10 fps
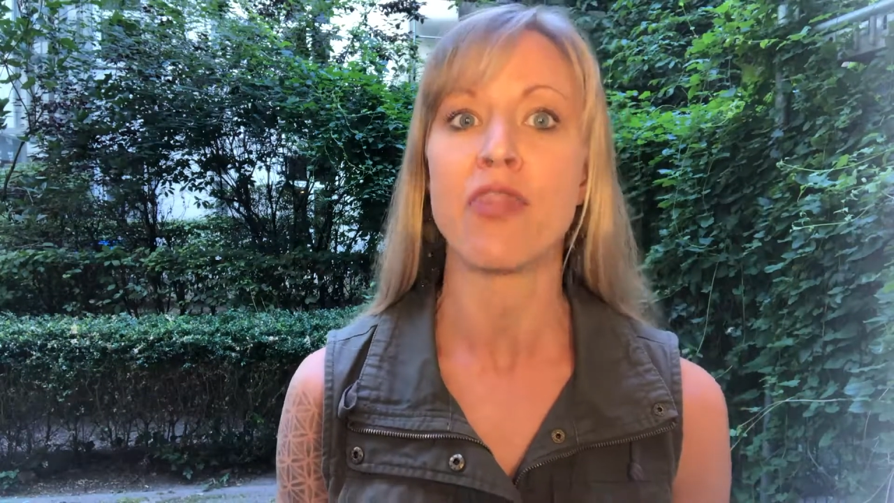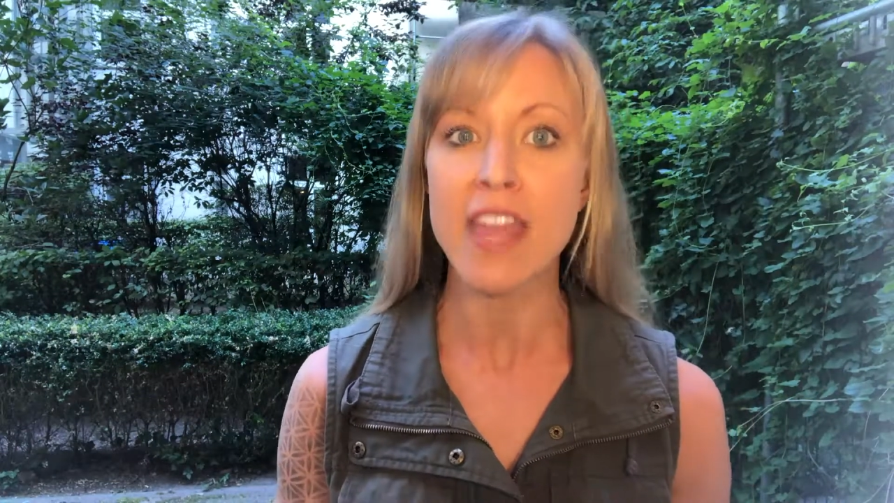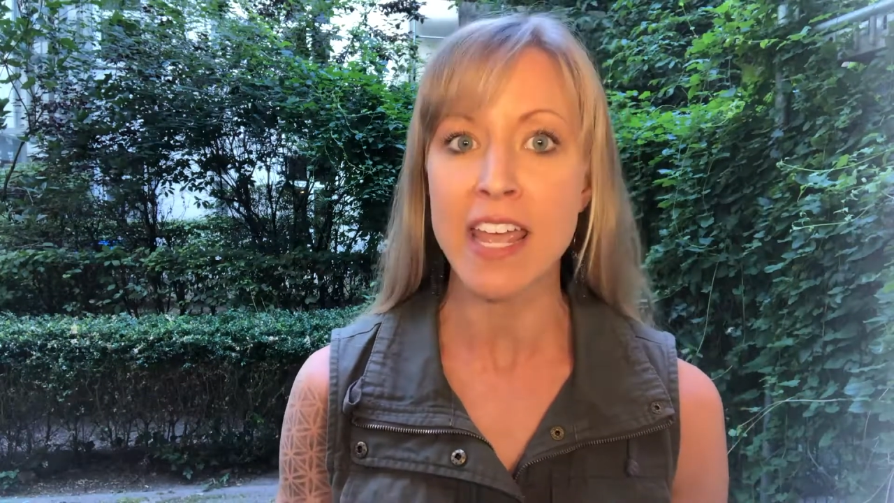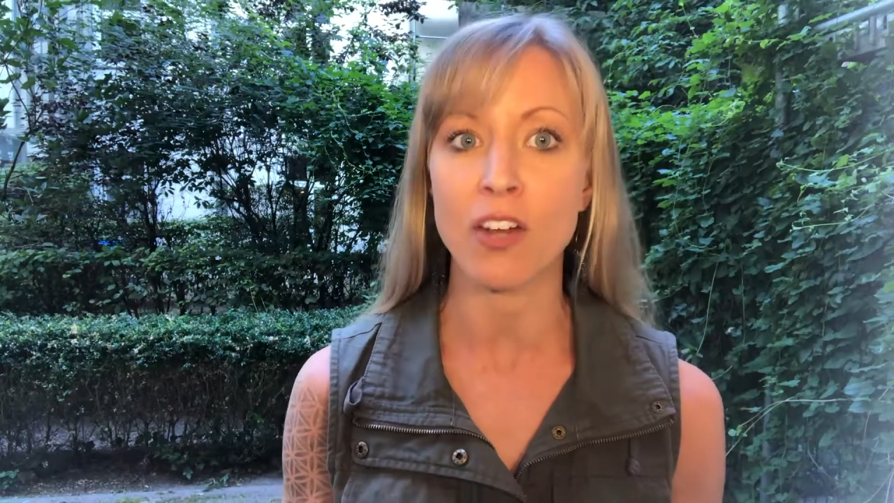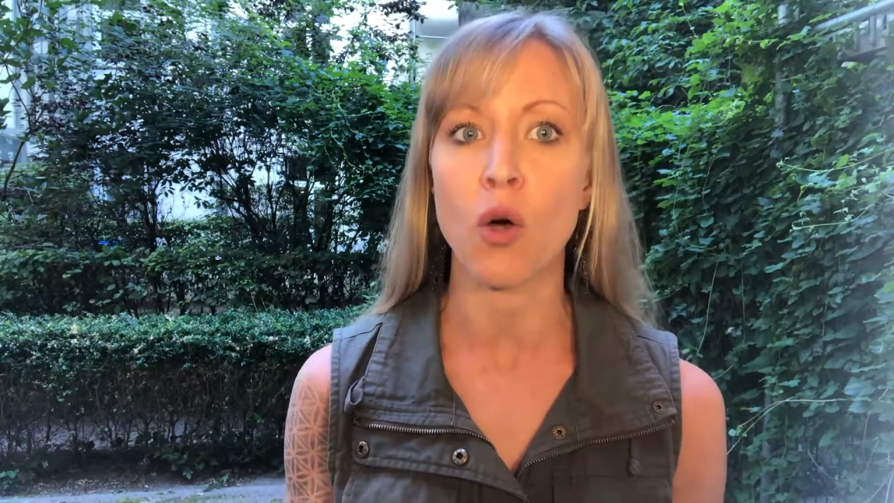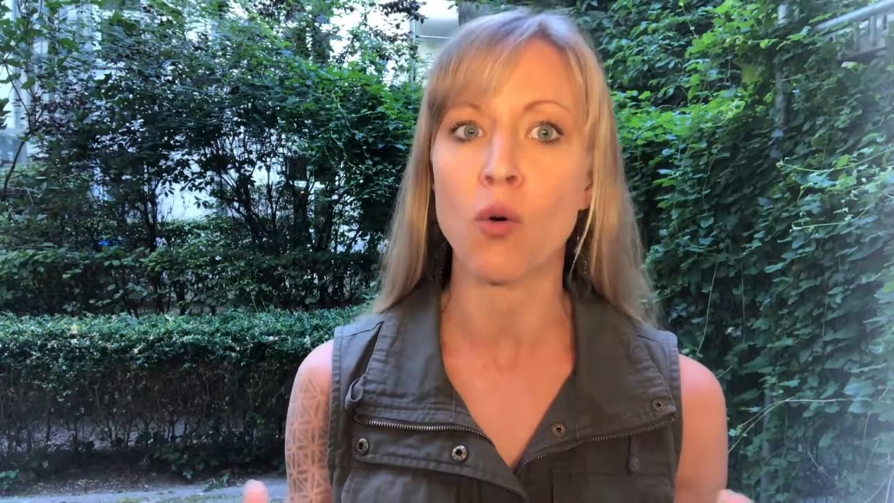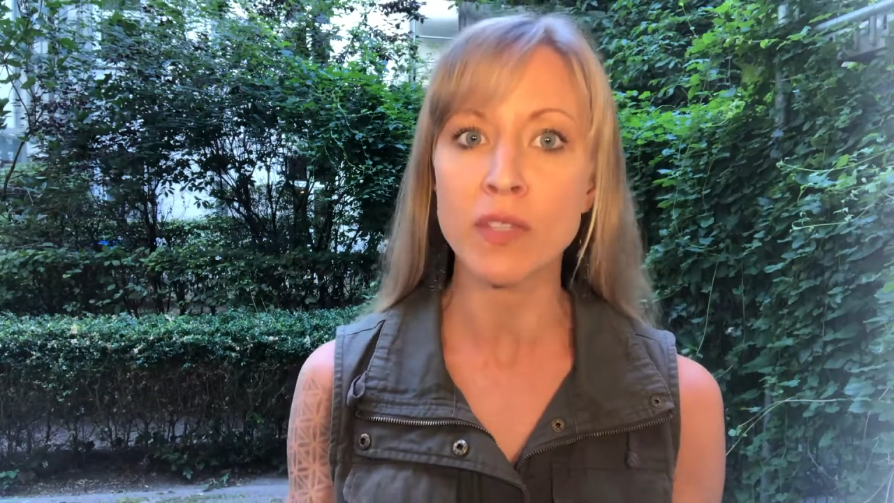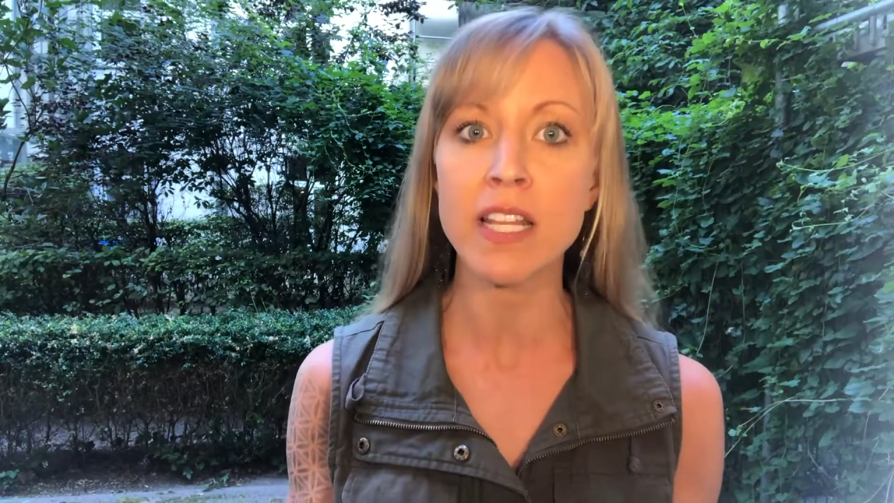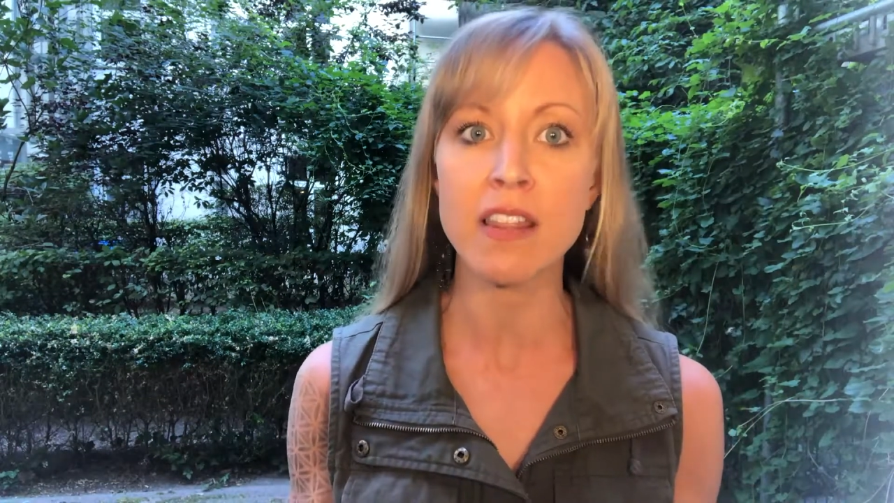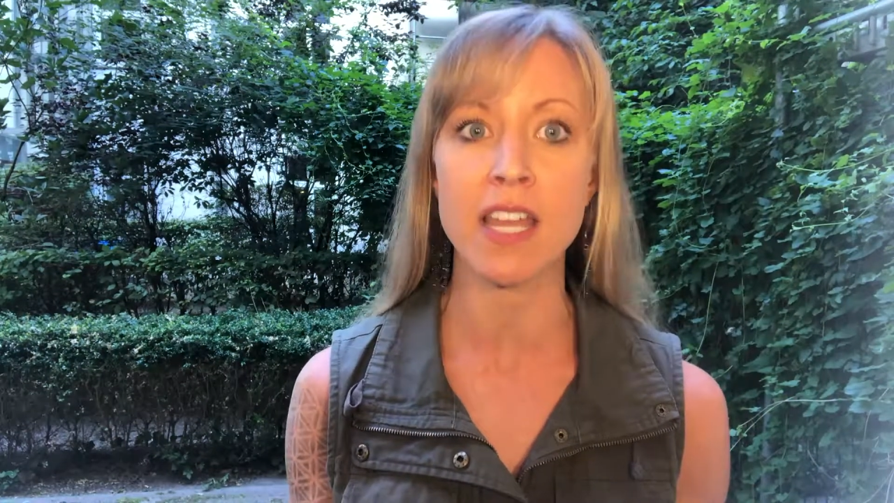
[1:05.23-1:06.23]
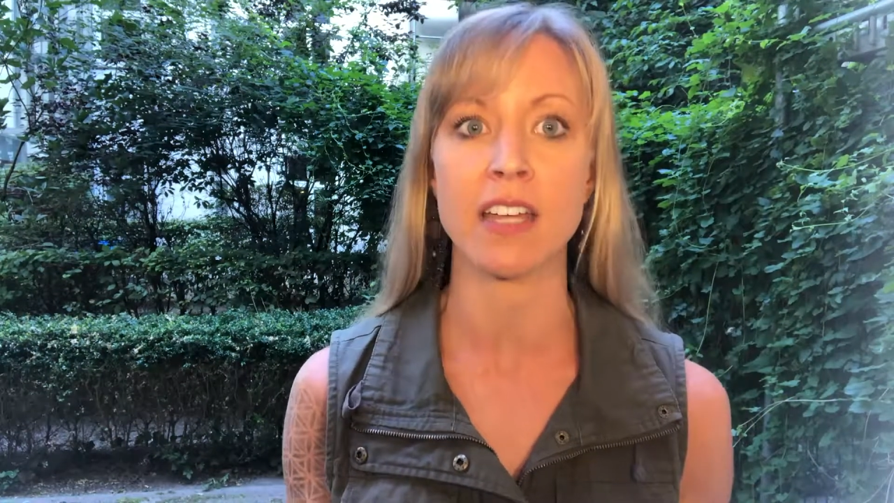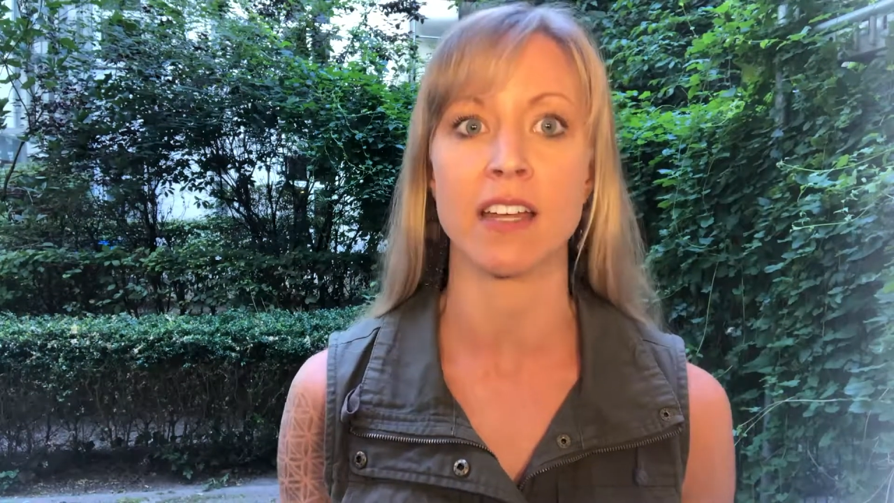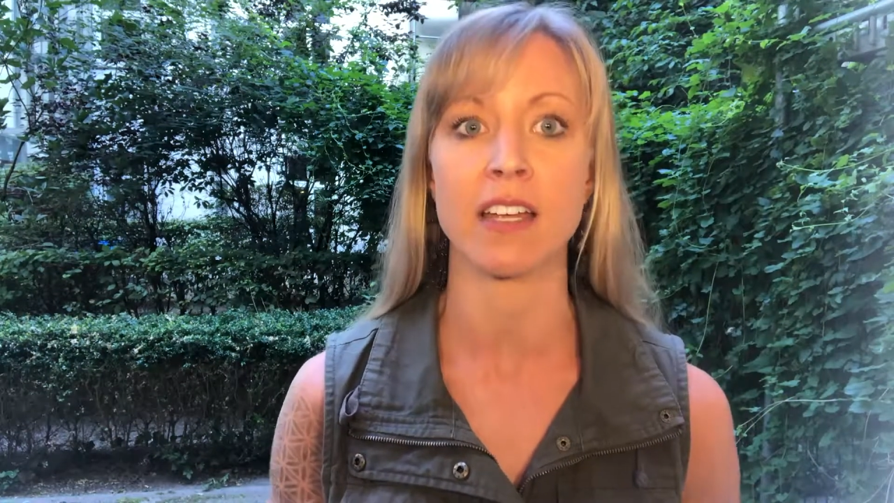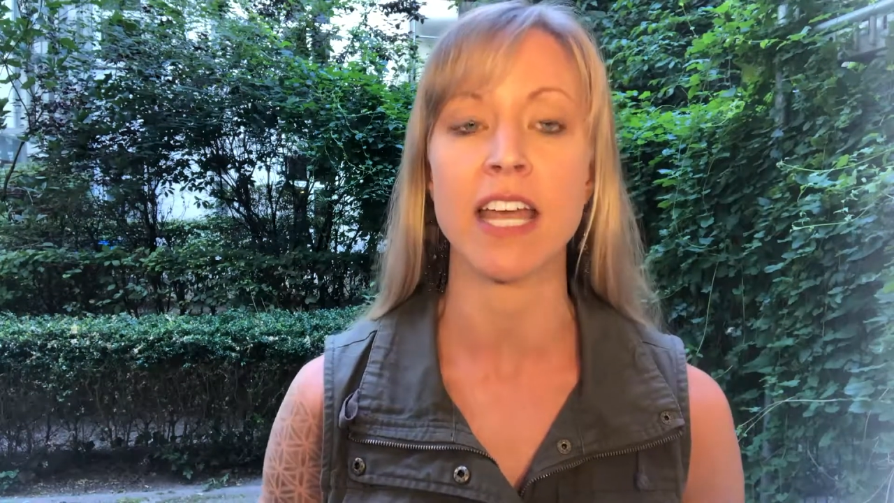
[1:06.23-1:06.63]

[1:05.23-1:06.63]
then, only then,